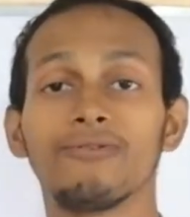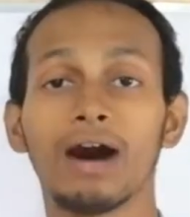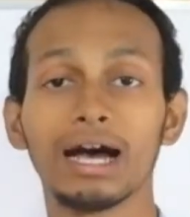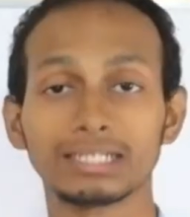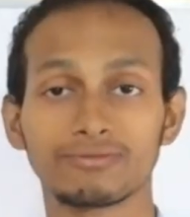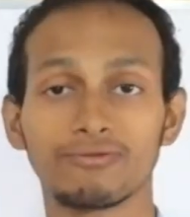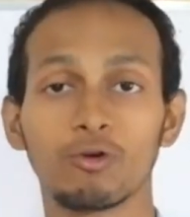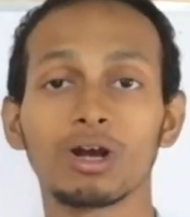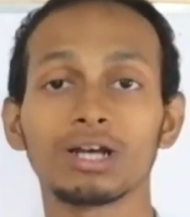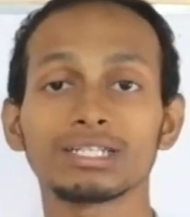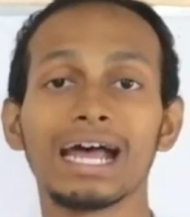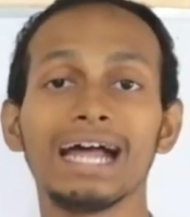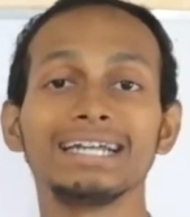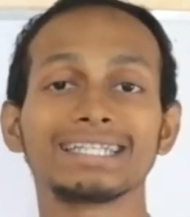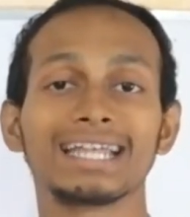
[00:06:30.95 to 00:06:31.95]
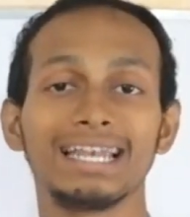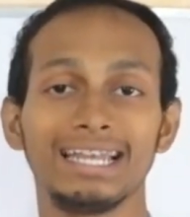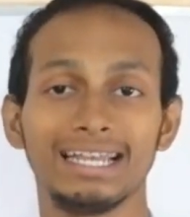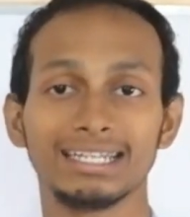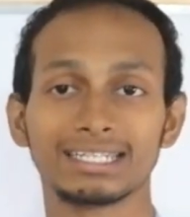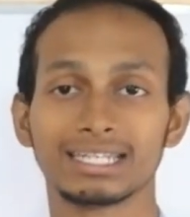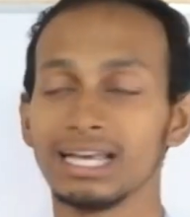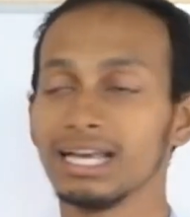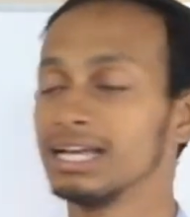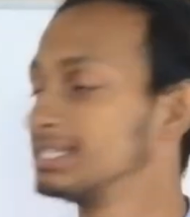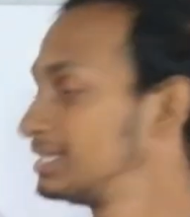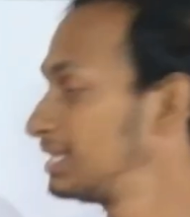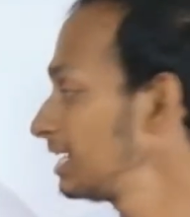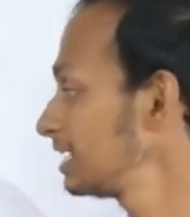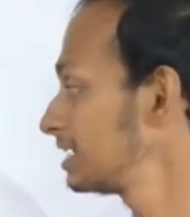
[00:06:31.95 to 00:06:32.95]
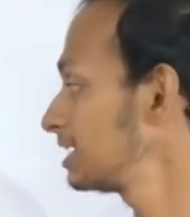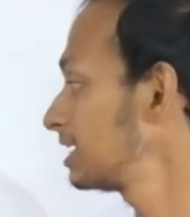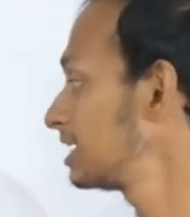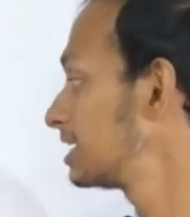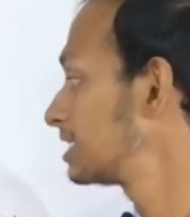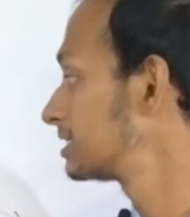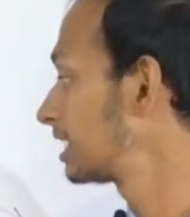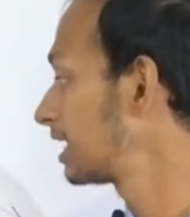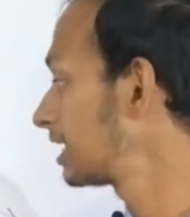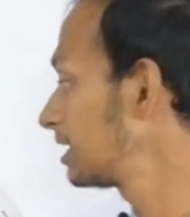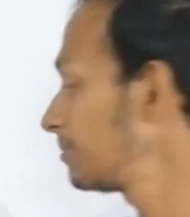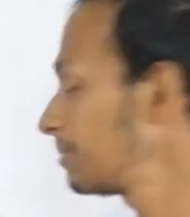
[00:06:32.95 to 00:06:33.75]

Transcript: fast focus and the lens, then the